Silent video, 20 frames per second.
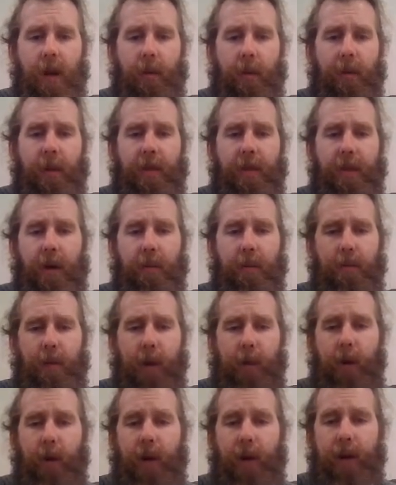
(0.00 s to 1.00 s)
with our
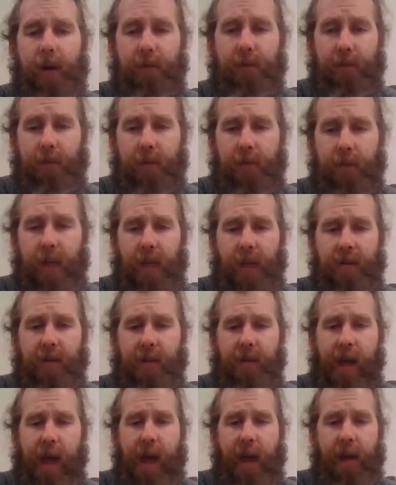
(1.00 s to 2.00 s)
memory
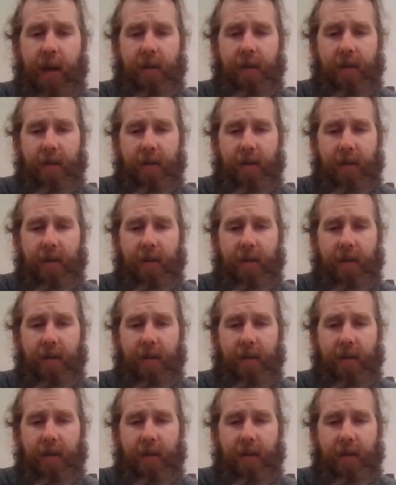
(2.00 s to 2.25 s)
intact.